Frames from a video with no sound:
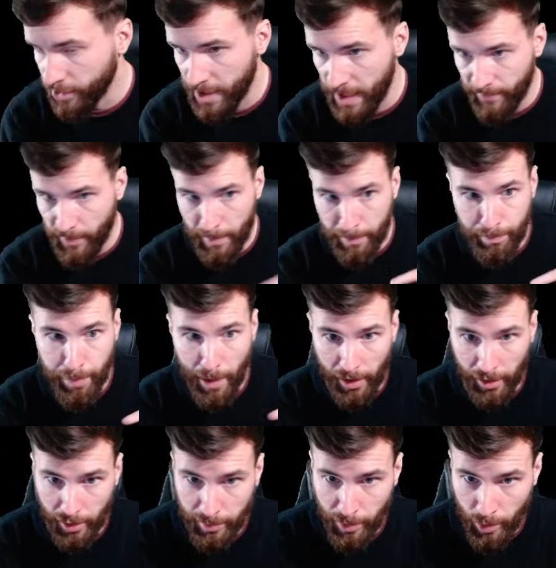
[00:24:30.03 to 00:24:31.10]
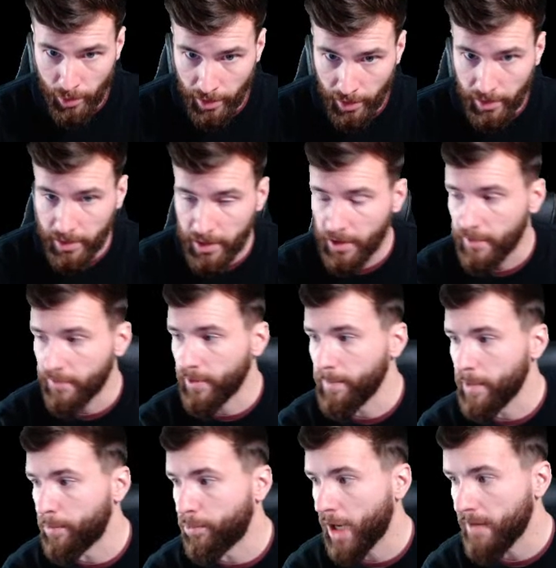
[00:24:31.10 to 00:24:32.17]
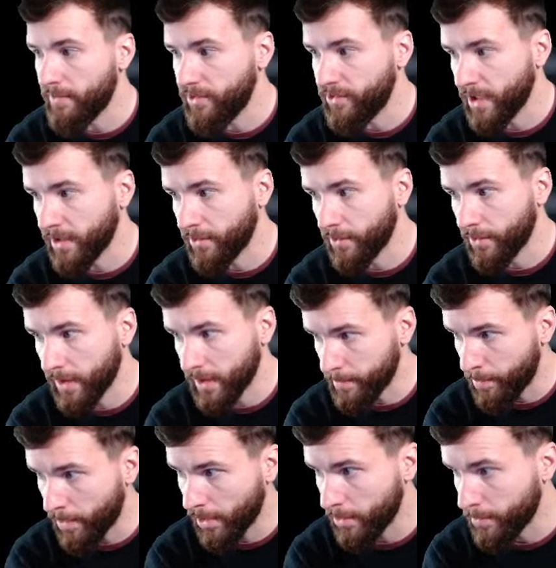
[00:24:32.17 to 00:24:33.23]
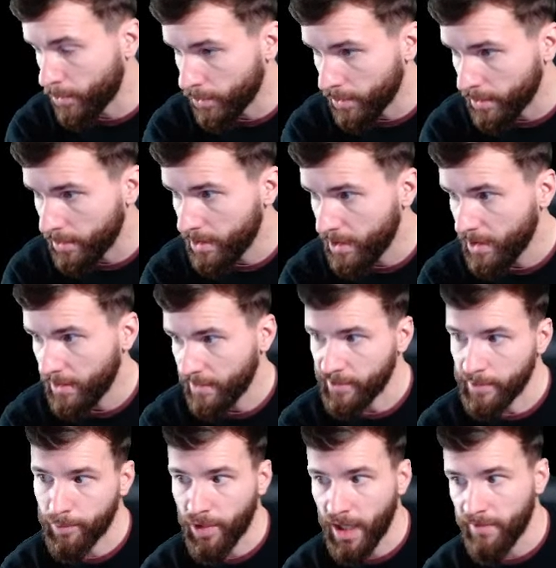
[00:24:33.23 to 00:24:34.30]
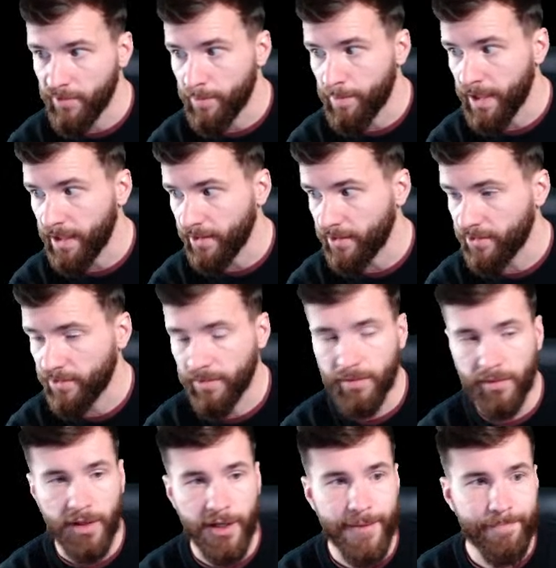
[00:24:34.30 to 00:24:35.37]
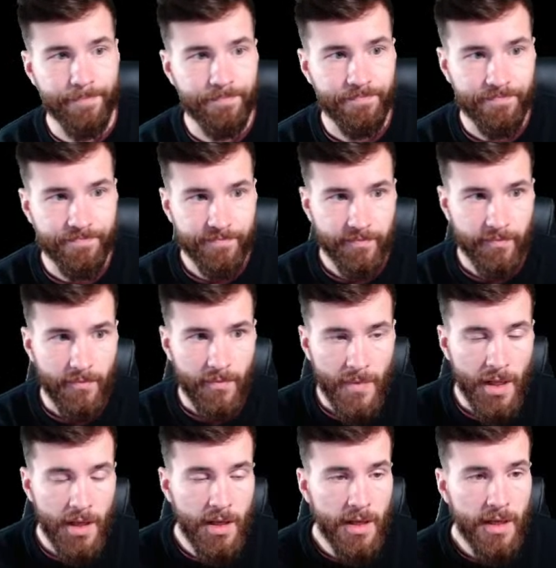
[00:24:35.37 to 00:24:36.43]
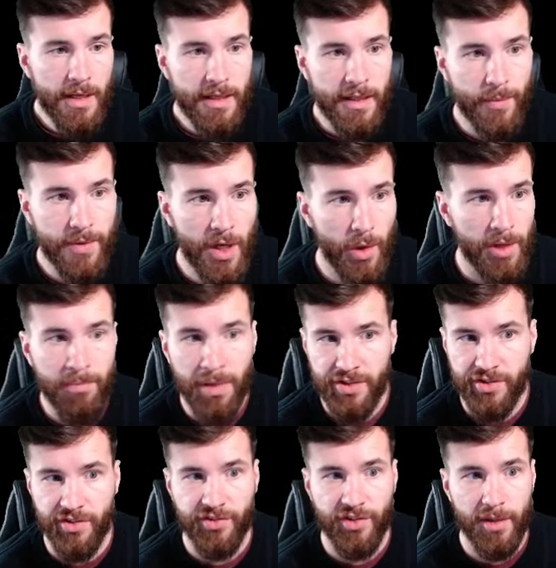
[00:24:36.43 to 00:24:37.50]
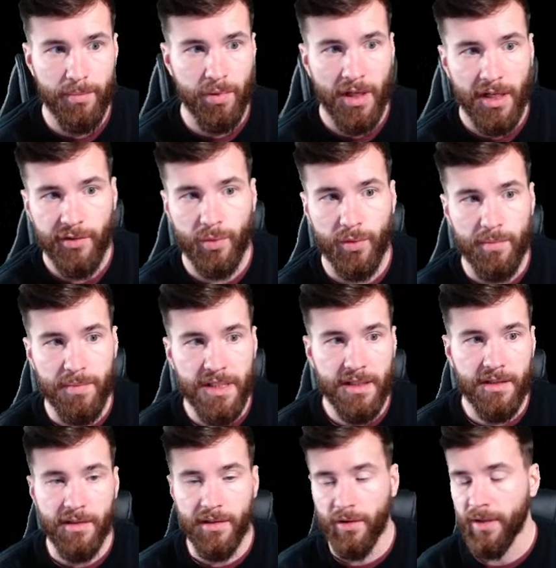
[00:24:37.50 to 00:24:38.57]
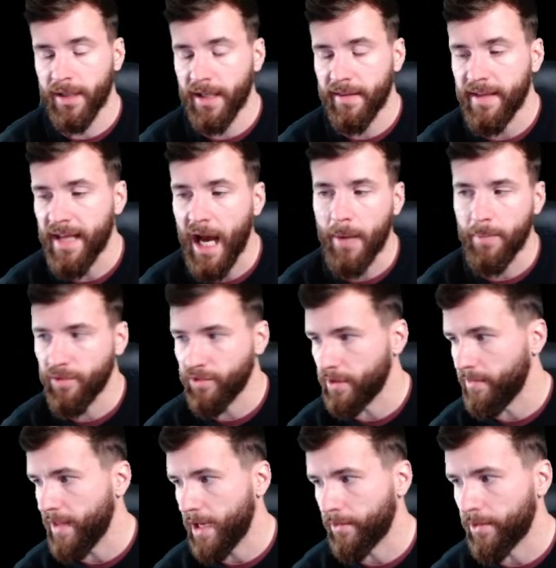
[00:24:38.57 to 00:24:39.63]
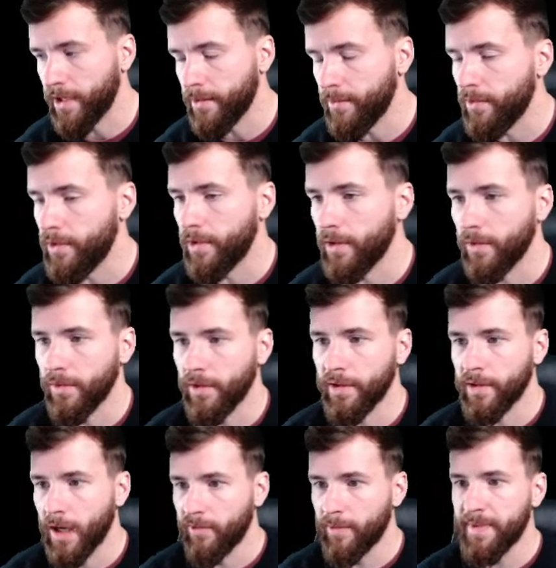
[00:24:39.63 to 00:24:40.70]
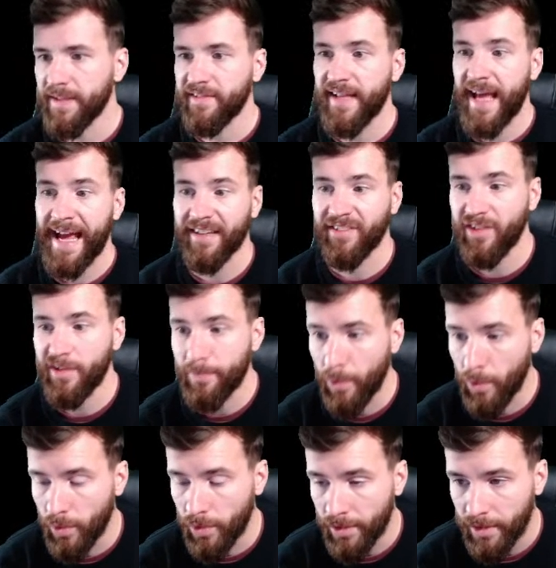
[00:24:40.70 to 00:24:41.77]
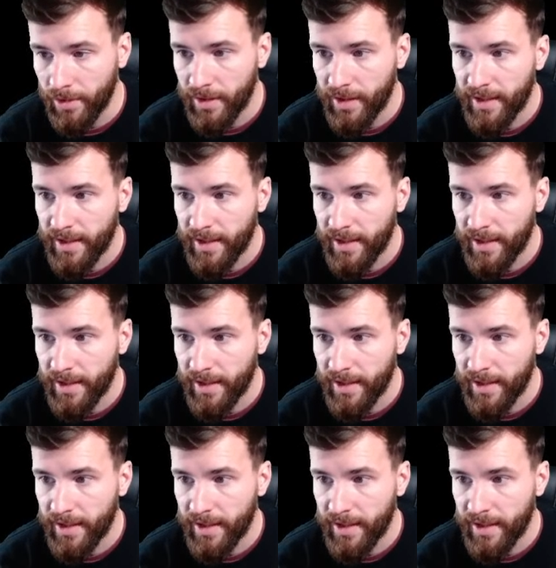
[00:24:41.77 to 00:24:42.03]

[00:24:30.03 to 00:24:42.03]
to have to borrow more from the private sector. They're going to have to borrow more from private banks, right? Then we know a budget surplus would be, again, the opposite of that, right? The government's taxing more